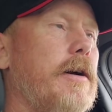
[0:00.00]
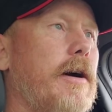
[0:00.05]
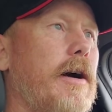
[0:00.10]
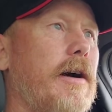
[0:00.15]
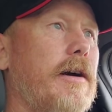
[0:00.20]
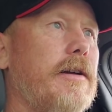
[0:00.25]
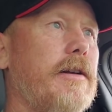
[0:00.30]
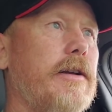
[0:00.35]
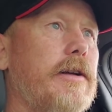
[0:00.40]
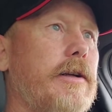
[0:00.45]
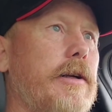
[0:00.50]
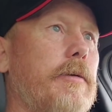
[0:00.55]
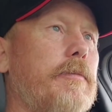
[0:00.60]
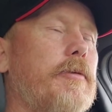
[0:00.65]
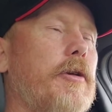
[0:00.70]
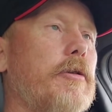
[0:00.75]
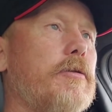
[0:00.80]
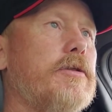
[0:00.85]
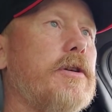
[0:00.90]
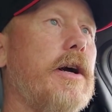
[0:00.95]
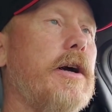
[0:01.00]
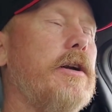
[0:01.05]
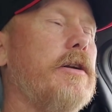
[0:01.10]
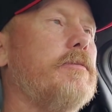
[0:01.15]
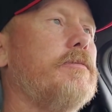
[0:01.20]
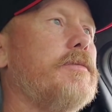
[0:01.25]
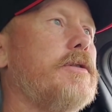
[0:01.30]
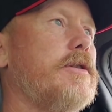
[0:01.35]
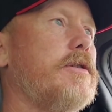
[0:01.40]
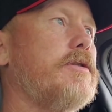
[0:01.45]
I cleaned up those
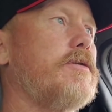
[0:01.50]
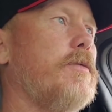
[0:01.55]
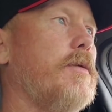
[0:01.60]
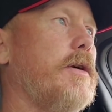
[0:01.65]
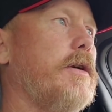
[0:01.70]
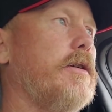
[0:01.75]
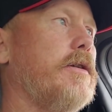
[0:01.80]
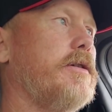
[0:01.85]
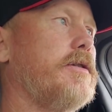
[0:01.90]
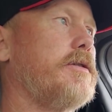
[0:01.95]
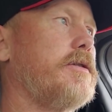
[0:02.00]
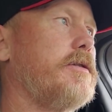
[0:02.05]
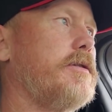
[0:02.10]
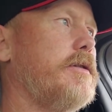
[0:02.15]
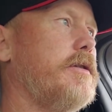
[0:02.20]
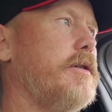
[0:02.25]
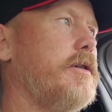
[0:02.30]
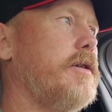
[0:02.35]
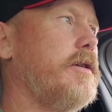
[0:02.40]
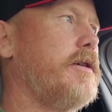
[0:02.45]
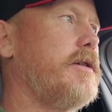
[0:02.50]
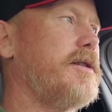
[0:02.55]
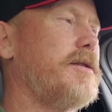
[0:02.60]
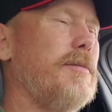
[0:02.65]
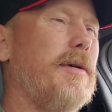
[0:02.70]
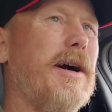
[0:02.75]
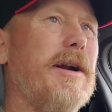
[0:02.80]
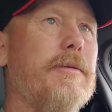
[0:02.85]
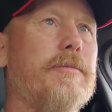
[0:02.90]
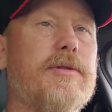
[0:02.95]
items as well as some
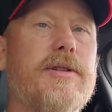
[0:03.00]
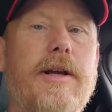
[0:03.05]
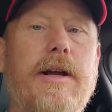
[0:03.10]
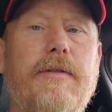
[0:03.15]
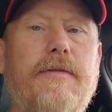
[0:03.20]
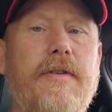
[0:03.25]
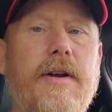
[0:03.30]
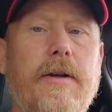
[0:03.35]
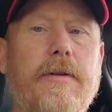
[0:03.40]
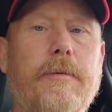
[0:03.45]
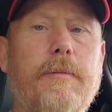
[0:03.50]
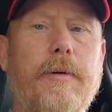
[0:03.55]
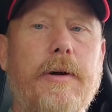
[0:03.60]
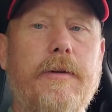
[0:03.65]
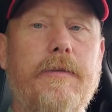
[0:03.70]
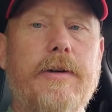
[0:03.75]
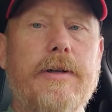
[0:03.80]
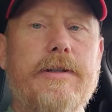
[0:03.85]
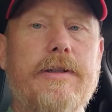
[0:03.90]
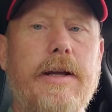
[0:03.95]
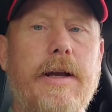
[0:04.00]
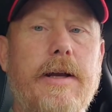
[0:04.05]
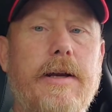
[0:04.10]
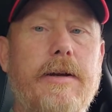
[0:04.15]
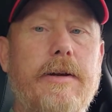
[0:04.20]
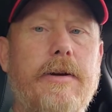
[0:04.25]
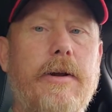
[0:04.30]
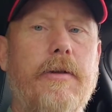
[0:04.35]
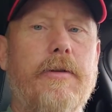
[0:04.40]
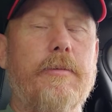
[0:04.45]
items I found the previous day at
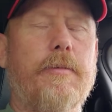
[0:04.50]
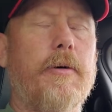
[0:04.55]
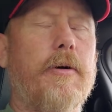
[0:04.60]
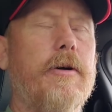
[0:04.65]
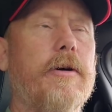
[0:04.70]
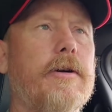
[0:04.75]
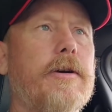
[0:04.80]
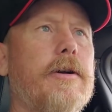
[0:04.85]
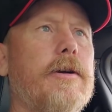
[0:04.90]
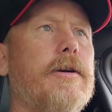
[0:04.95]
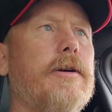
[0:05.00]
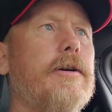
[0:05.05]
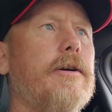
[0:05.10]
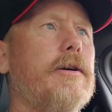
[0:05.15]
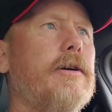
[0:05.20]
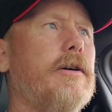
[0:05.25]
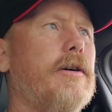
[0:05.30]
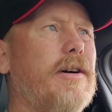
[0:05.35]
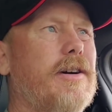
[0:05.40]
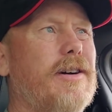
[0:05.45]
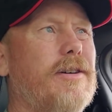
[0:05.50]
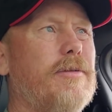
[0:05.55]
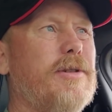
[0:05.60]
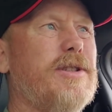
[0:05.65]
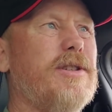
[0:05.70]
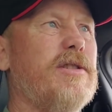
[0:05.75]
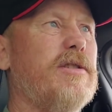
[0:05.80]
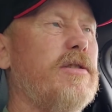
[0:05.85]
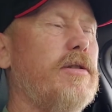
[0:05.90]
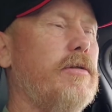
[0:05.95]
another park, which
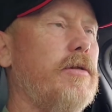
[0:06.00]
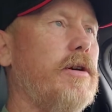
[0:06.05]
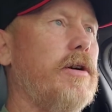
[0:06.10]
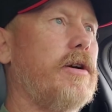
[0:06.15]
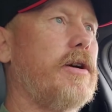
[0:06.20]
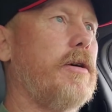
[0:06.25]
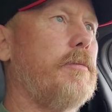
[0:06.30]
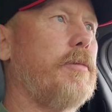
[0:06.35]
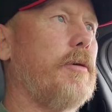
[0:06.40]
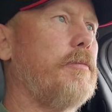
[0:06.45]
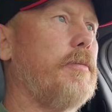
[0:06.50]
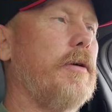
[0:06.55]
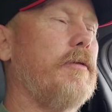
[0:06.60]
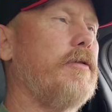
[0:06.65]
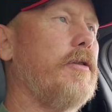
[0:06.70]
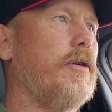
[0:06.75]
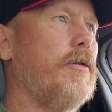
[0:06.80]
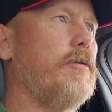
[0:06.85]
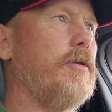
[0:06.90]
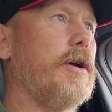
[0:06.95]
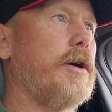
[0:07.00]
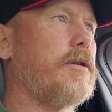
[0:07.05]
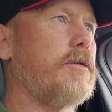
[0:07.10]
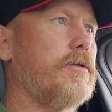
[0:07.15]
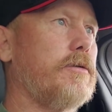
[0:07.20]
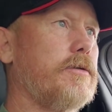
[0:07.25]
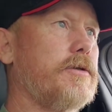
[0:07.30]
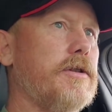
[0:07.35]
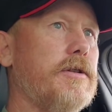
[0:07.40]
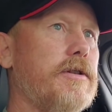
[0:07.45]
included a couple buffalo
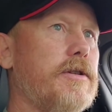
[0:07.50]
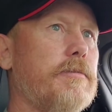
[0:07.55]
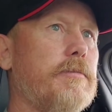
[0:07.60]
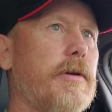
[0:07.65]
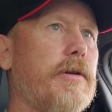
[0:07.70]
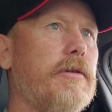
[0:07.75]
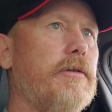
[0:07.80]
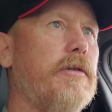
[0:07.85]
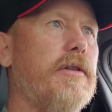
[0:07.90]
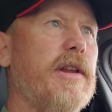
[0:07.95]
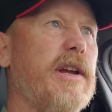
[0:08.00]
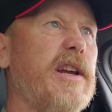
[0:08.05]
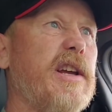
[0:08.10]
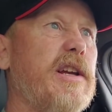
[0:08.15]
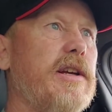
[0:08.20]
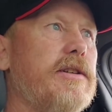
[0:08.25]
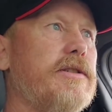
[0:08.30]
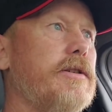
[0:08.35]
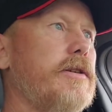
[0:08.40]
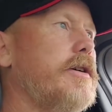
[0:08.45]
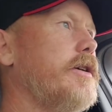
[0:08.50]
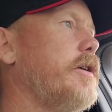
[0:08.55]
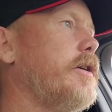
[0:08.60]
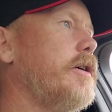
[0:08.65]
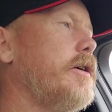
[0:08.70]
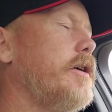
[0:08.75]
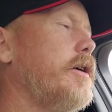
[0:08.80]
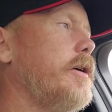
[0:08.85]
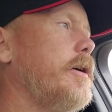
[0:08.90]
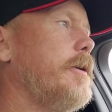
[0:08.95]
nickels and some other thingies.
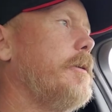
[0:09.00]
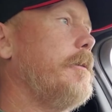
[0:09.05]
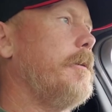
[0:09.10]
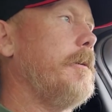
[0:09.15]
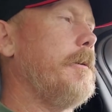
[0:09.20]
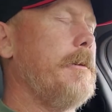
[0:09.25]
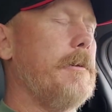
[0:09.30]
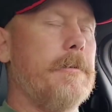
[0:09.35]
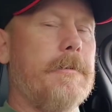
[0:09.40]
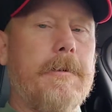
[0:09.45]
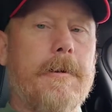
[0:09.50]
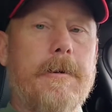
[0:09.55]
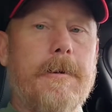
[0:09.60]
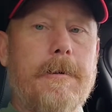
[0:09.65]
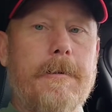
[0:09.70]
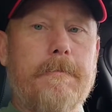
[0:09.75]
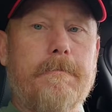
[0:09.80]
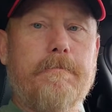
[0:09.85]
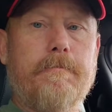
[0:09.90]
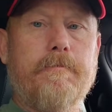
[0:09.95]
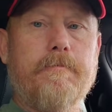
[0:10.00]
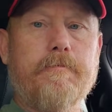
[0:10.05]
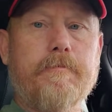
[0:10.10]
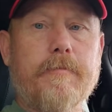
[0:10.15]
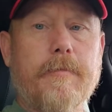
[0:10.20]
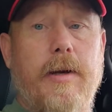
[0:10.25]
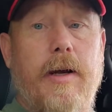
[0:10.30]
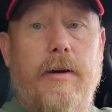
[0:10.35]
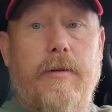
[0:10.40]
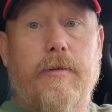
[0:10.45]
And
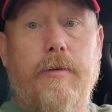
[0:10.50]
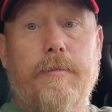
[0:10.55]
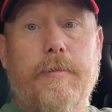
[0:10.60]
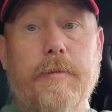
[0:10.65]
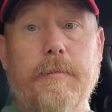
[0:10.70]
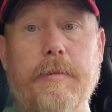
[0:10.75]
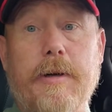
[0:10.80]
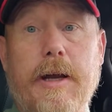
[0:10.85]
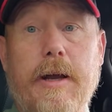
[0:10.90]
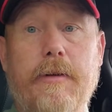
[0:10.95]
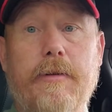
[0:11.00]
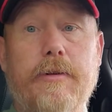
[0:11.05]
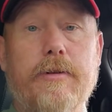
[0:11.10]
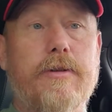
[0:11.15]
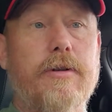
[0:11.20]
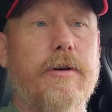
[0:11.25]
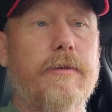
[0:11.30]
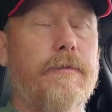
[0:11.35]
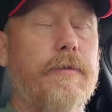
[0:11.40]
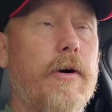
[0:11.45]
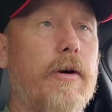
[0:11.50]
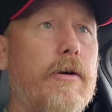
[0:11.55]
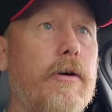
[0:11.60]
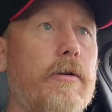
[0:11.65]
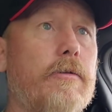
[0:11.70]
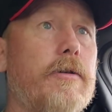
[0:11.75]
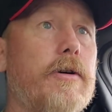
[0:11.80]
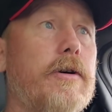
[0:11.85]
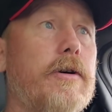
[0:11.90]
I grouped them together and took a photo.